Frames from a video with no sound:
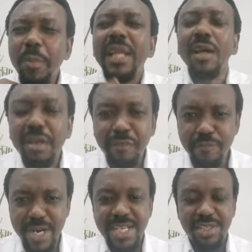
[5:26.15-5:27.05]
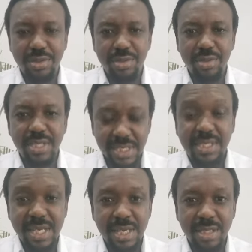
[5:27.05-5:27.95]
a lot of pressure these
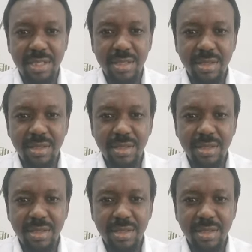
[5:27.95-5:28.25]
days.